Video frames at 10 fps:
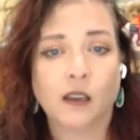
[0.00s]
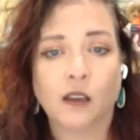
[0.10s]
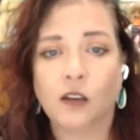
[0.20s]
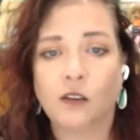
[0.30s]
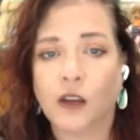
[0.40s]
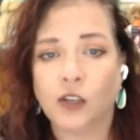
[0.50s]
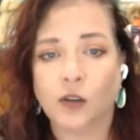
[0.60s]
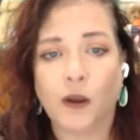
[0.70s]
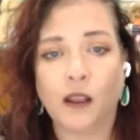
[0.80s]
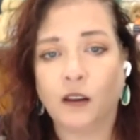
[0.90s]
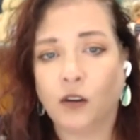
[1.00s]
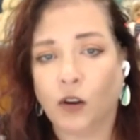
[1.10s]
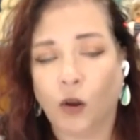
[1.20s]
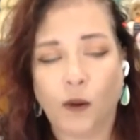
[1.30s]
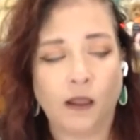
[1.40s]
You've got your pilot, your
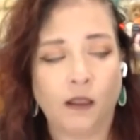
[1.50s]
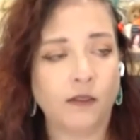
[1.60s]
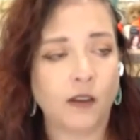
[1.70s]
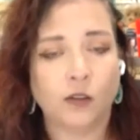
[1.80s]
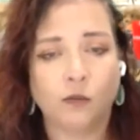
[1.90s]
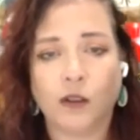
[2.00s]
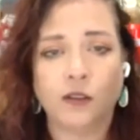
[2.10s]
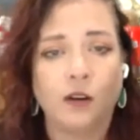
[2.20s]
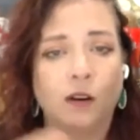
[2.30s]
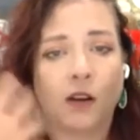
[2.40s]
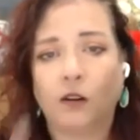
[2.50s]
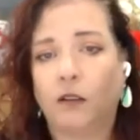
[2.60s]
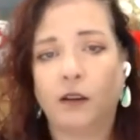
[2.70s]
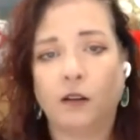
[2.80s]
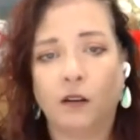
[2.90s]
co pilot, that's your realtor and your
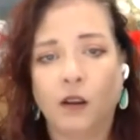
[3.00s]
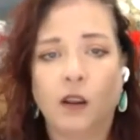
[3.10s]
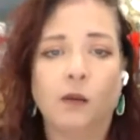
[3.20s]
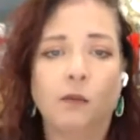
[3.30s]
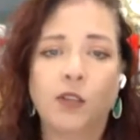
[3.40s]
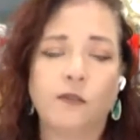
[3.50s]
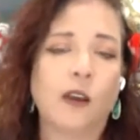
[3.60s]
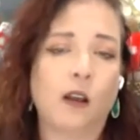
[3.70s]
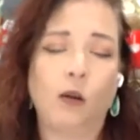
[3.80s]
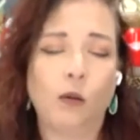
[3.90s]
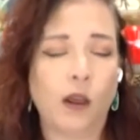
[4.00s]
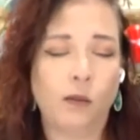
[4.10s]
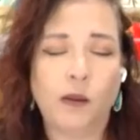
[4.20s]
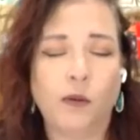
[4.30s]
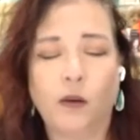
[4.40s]
lender. But you've got a whole lot of
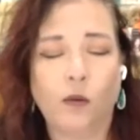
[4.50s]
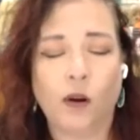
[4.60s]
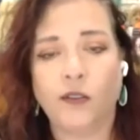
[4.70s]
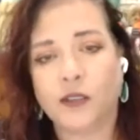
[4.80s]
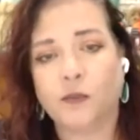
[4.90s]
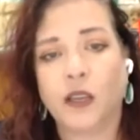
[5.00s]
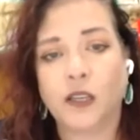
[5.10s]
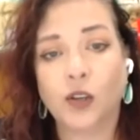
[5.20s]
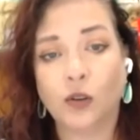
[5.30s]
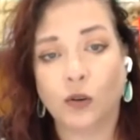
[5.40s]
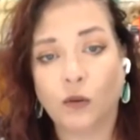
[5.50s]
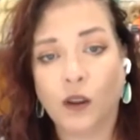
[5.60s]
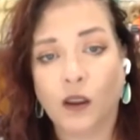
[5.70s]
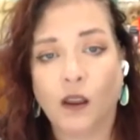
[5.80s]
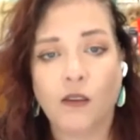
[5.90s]
people that work on this plane too
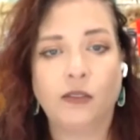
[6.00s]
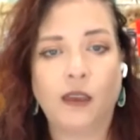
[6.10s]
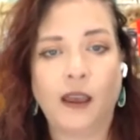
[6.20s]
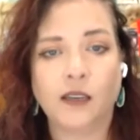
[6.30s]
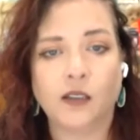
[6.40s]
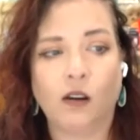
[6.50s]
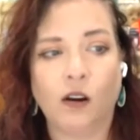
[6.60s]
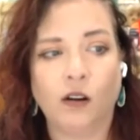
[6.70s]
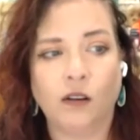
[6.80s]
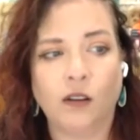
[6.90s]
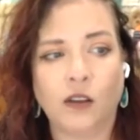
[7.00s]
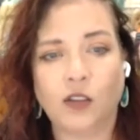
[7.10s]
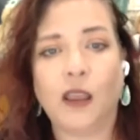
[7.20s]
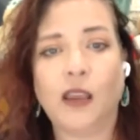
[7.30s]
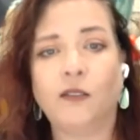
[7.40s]
that are that you
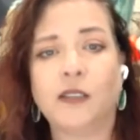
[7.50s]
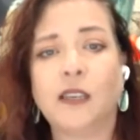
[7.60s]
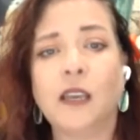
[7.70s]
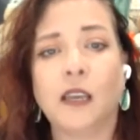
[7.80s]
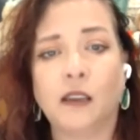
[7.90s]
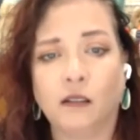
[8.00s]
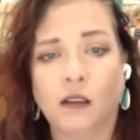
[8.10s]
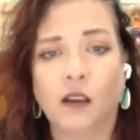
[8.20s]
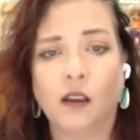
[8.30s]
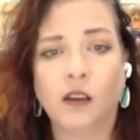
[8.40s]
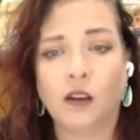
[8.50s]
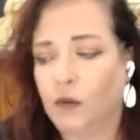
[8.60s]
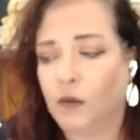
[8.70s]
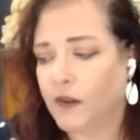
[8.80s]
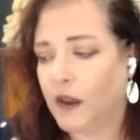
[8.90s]
can't even see. Yeah. You know,
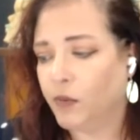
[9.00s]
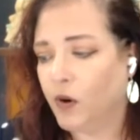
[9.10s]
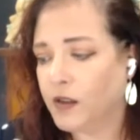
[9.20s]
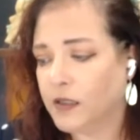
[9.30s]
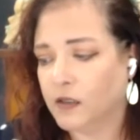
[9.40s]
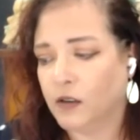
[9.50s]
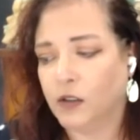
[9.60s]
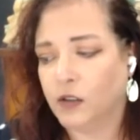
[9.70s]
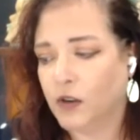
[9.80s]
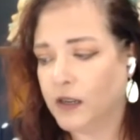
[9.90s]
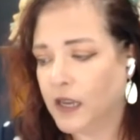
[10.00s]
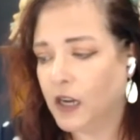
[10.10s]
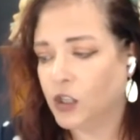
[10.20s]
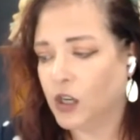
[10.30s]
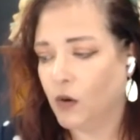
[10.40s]
we've got processors,
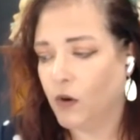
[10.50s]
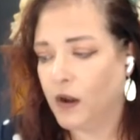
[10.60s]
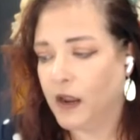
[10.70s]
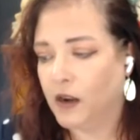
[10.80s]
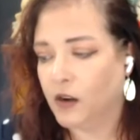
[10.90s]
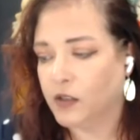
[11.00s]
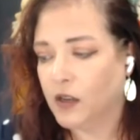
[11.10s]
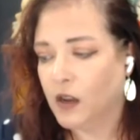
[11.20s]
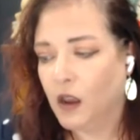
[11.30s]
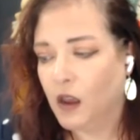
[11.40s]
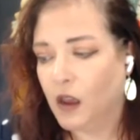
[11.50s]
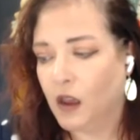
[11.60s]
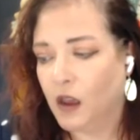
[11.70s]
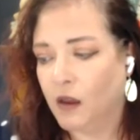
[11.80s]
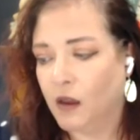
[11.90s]
transaction coordinators.
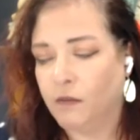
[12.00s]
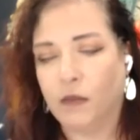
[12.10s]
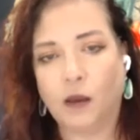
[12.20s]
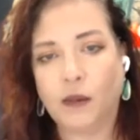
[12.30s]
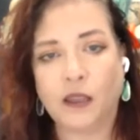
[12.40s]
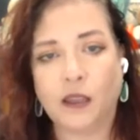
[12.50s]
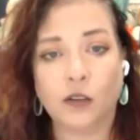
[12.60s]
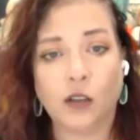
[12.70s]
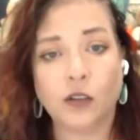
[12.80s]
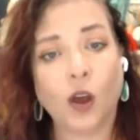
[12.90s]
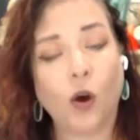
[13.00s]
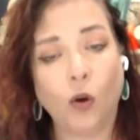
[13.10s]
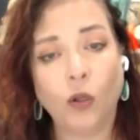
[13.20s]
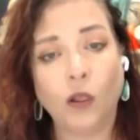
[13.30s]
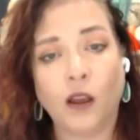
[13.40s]
Um, I mean, there's there's a
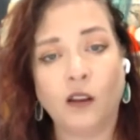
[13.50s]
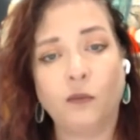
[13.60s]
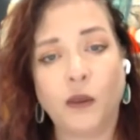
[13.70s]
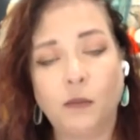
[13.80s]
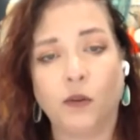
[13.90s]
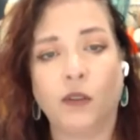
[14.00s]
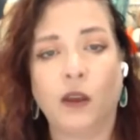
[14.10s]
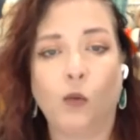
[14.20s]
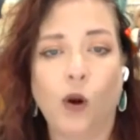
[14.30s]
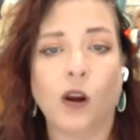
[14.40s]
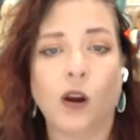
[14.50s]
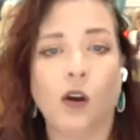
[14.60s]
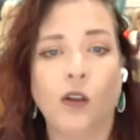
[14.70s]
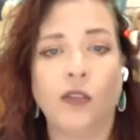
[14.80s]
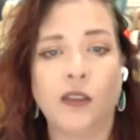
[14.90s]
whole lot yeah. of people that work
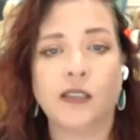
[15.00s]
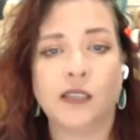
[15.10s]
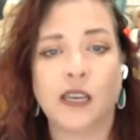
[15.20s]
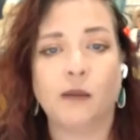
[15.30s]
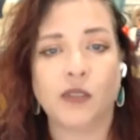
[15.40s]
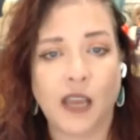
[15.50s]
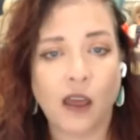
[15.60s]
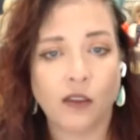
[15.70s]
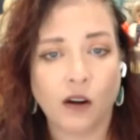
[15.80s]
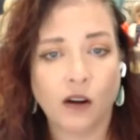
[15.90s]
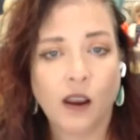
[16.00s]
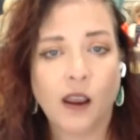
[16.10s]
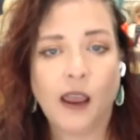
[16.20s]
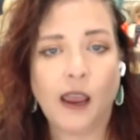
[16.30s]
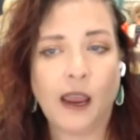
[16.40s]
on this team together.
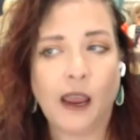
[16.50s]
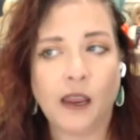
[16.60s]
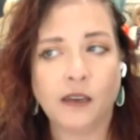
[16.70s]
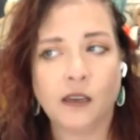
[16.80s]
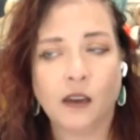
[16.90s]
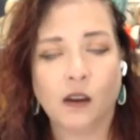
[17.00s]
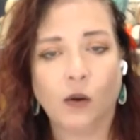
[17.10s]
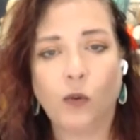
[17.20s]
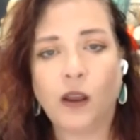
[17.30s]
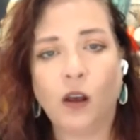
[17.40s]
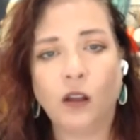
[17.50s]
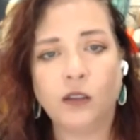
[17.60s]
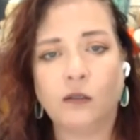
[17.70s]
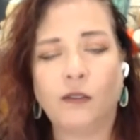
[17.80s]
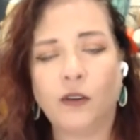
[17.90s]
And we all
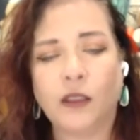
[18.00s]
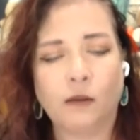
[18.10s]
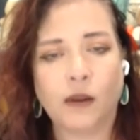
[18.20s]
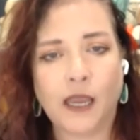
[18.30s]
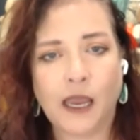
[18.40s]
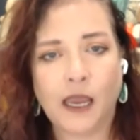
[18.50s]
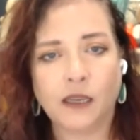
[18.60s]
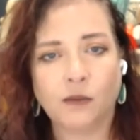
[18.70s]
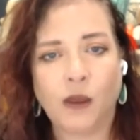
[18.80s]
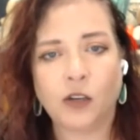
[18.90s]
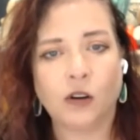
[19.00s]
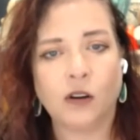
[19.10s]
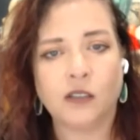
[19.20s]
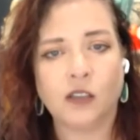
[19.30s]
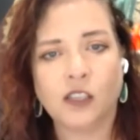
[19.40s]
do everything we can to make sure
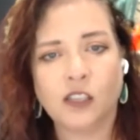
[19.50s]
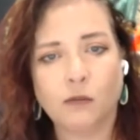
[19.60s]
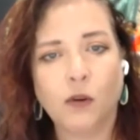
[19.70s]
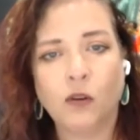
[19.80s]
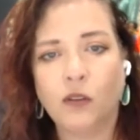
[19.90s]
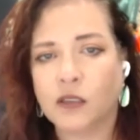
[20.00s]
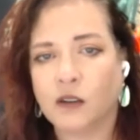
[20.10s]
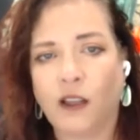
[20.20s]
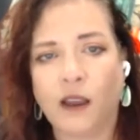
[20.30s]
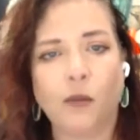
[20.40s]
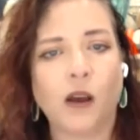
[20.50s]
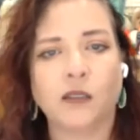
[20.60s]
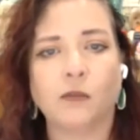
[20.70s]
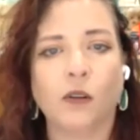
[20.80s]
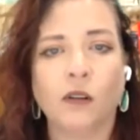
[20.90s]
it's the smoothest flight
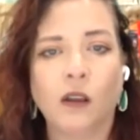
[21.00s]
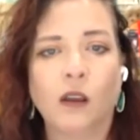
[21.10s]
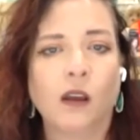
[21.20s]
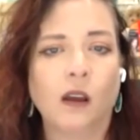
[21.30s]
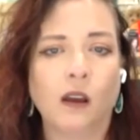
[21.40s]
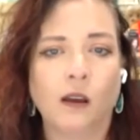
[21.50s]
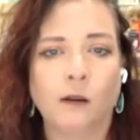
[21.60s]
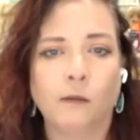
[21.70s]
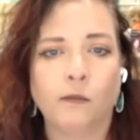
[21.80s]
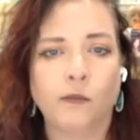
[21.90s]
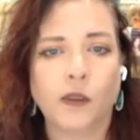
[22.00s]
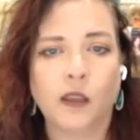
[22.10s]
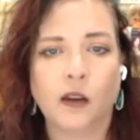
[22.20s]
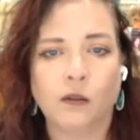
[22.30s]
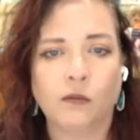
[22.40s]
possible. Um,
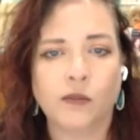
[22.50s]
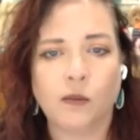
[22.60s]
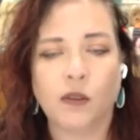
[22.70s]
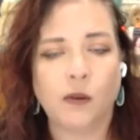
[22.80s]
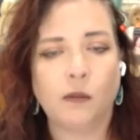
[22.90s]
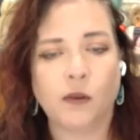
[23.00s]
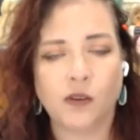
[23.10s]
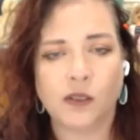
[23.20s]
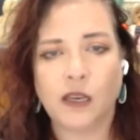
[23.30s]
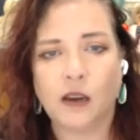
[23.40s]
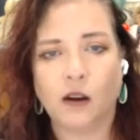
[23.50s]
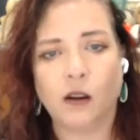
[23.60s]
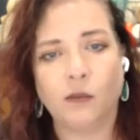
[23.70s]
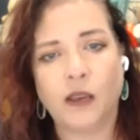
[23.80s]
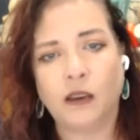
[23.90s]
you know, some of the people you see are going
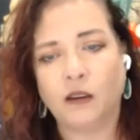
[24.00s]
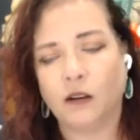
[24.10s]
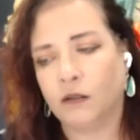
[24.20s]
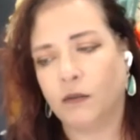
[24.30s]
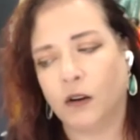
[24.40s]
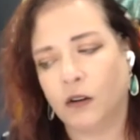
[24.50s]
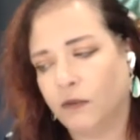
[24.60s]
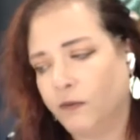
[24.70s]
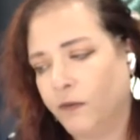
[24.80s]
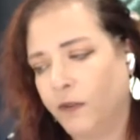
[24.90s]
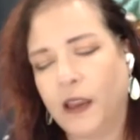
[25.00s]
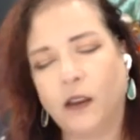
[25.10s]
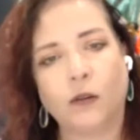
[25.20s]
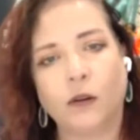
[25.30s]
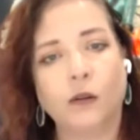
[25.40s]
to be your your flight
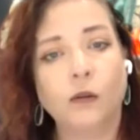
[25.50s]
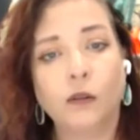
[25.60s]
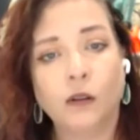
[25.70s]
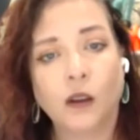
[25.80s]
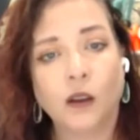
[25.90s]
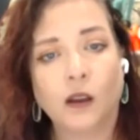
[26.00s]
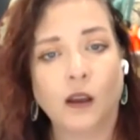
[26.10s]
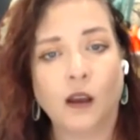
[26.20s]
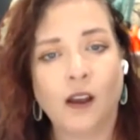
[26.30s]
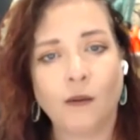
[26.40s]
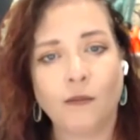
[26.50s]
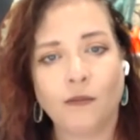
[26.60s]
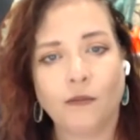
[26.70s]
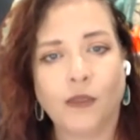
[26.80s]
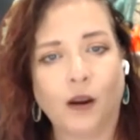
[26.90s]
crew.
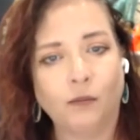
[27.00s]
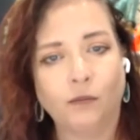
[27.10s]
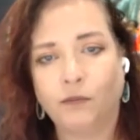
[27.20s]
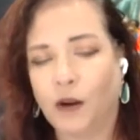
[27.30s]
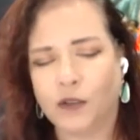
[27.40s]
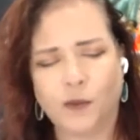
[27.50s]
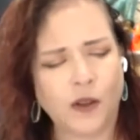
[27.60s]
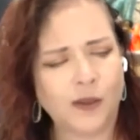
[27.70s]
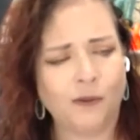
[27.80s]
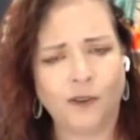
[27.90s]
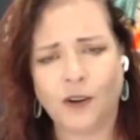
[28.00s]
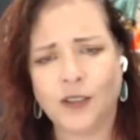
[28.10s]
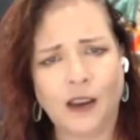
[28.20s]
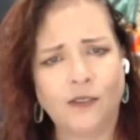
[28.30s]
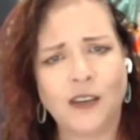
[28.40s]
Um, they're they're responsible for your
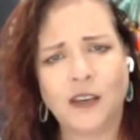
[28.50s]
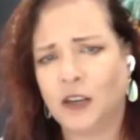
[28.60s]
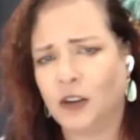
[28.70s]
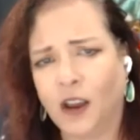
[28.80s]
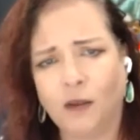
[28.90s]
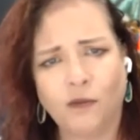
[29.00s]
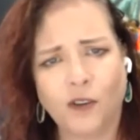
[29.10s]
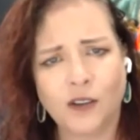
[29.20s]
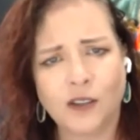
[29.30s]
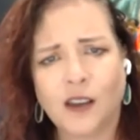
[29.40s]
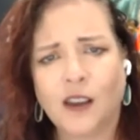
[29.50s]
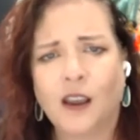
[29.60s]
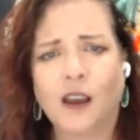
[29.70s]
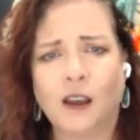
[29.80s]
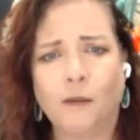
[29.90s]
safety and your comfort.
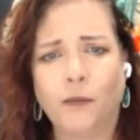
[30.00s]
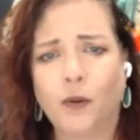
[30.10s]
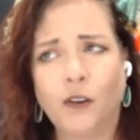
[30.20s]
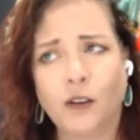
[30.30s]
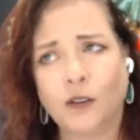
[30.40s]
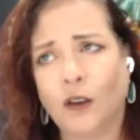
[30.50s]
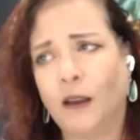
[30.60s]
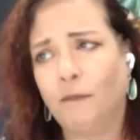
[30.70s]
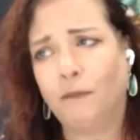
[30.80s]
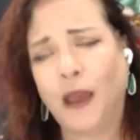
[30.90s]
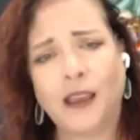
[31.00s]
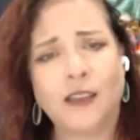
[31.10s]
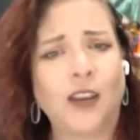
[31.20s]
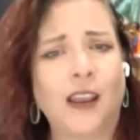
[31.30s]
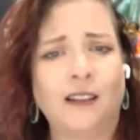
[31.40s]
Um, but we've also got
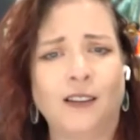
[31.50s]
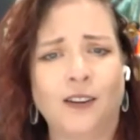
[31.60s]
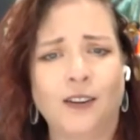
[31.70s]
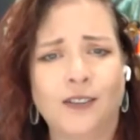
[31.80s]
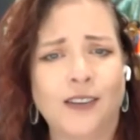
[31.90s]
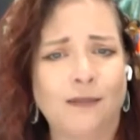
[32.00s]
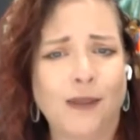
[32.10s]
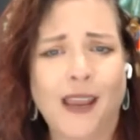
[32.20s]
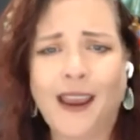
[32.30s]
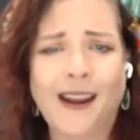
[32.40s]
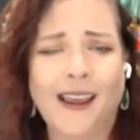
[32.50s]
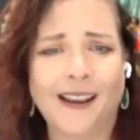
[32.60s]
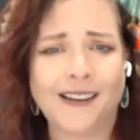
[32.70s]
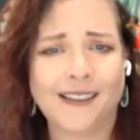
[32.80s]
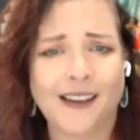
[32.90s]
baggage handlers and
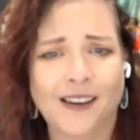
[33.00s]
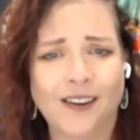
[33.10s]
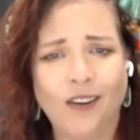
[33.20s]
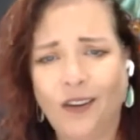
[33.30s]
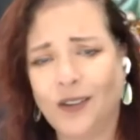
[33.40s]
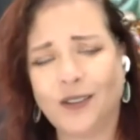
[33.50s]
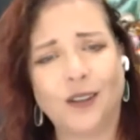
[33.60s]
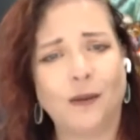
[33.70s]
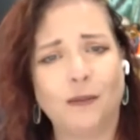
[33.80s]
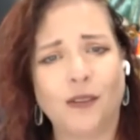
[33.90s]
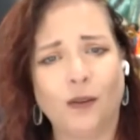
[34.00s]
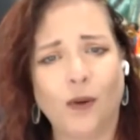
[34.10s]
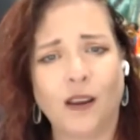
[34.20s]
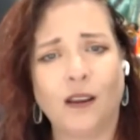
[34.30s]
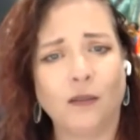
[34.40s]
mechanics and all those other people that are
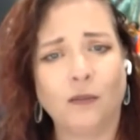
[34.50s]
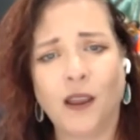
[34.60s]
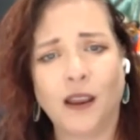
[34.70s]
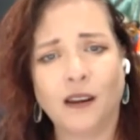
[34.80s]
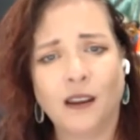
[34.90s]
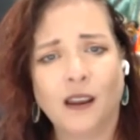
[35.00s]
working on the plane.